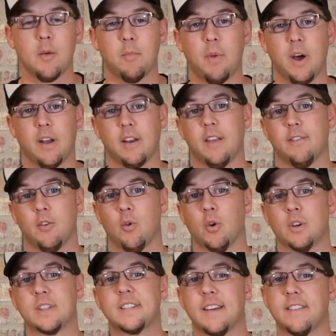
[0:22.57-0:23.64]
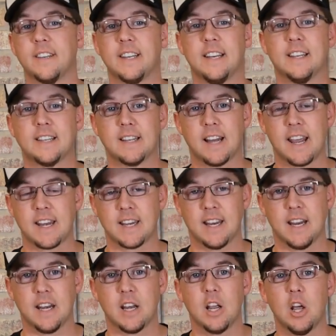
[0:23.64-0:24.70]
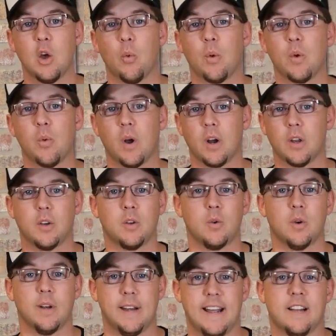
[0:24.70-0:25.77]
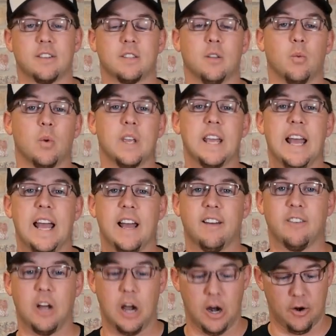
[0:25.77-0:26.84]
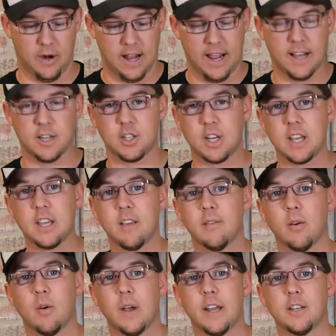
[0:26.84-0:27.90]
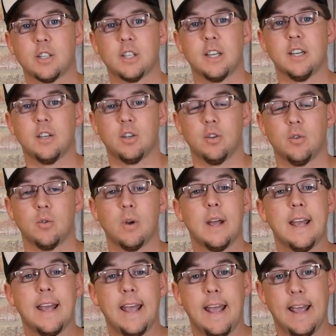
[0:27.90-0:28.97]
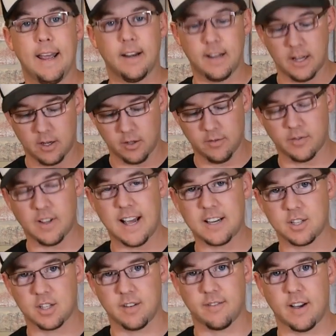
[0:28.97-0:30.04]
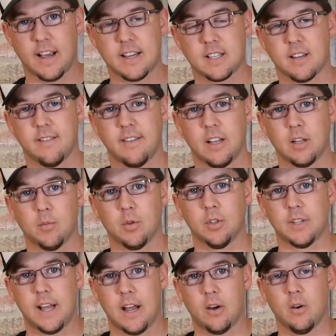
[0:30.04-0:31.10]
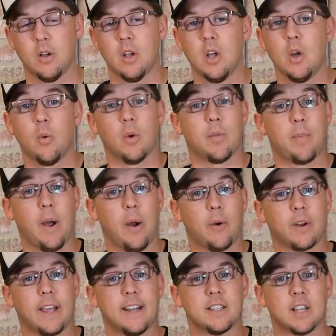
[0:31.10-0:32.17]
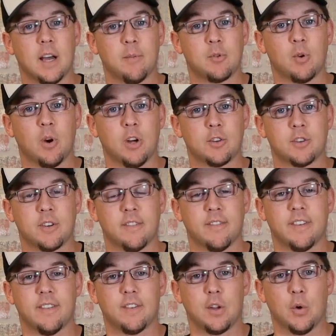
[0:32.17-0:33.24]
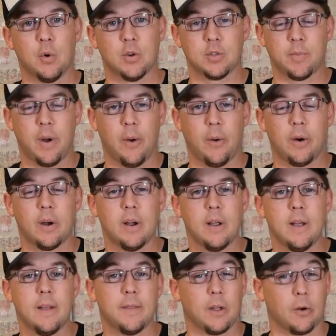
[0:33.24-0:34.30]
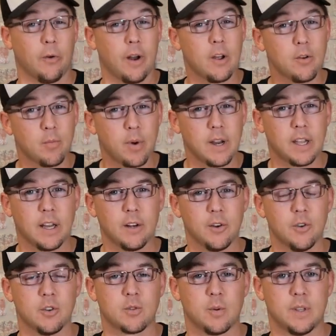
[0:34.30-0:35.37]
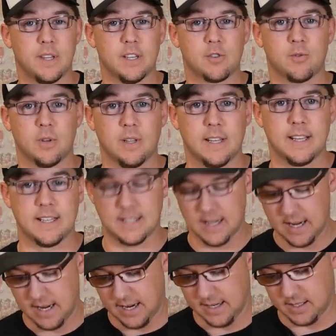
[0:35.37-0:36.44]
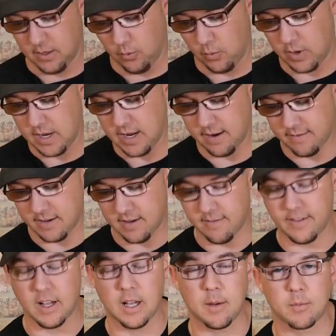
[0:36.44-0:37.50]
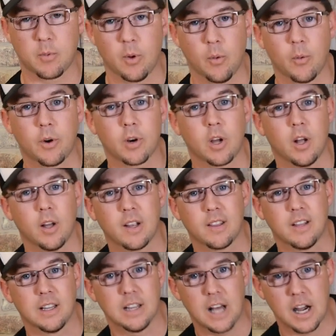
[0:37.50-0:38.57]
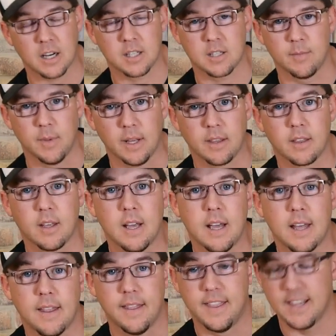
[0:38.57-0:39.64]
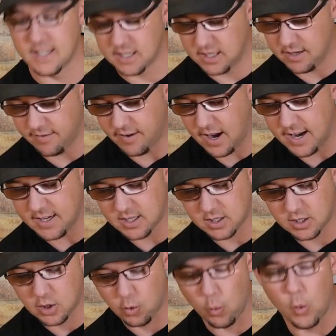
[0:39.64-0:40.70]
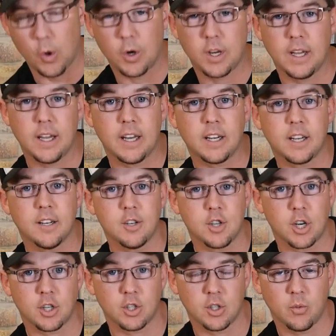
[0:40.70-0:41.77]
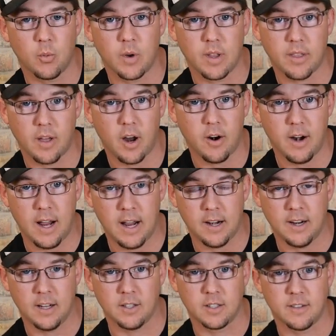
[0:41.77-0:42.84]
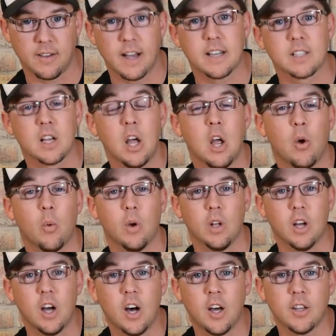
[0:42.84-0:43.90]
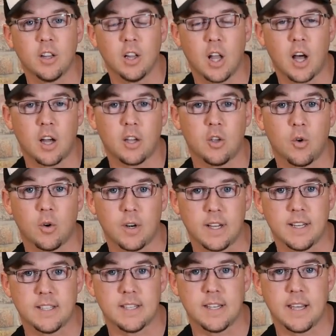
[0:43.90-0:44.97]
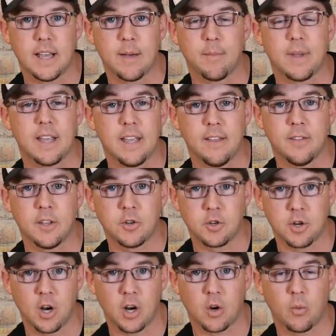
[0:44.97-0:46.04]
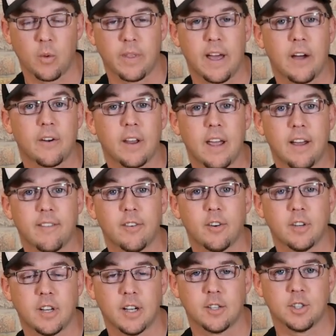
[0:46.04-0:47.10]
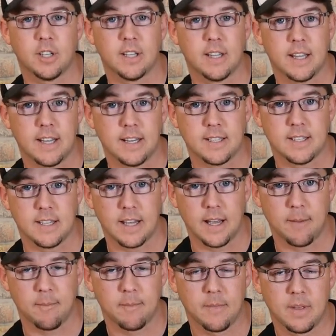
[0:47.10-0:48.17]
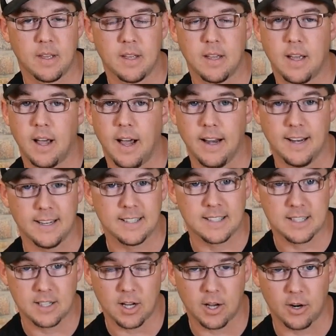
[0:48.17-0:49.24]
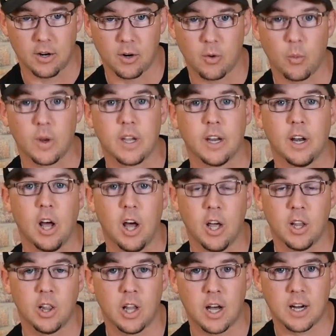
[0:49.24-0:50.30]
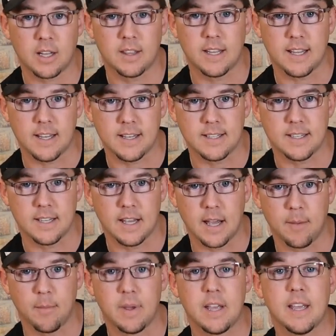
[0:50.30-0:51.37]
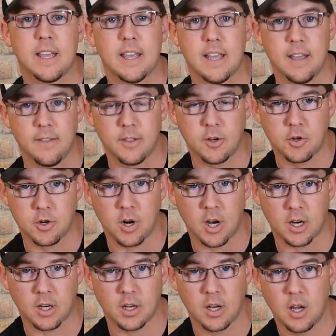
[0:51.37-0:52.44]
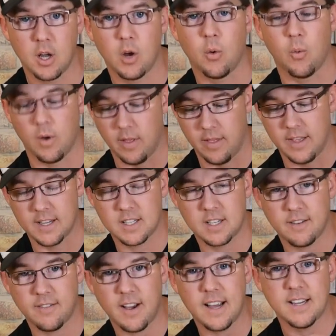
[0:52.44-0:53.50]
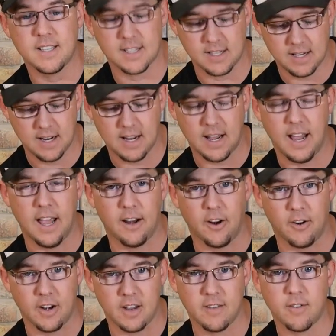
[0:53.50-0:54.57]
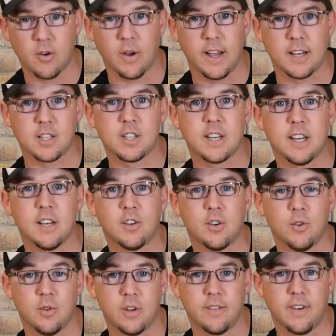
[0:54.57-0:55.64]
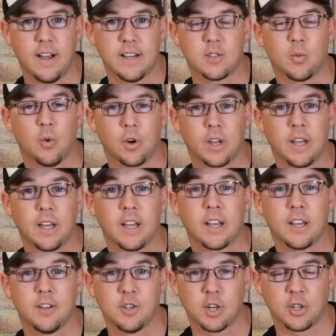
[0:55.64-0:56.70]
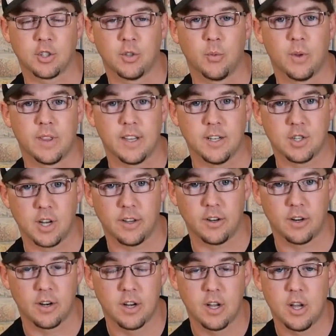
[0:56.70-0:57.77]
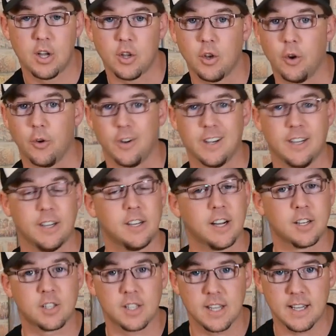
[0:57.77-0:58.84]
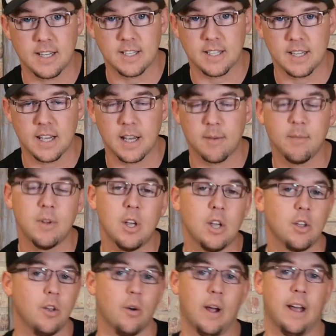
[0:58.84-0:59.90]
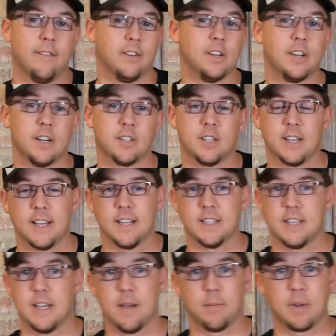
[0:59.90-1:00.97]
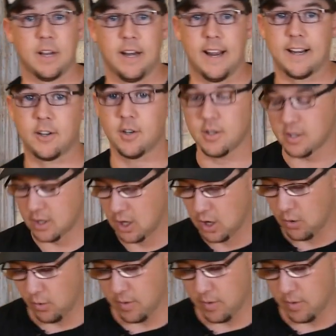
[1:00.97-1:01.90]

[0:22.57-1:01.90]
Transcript: But if you own a 17 to 19, we wanted to announce that we have our Edge EvoHT2 handheld flash device available now with power gains up to 150 horsepower. The groundbreaking news with this release is that we have developed what we're calling the Locksmith. This device, working in conjunction with our handheld device, will unlock your ECM in the truck without ever touching the ECM. I didn't stutter. We can unlock the ECM in the truck with this device and our EvoHT2 device working in conjunction with each other. You don't need to touch the ECM. You don't have to touch the ECM connectors.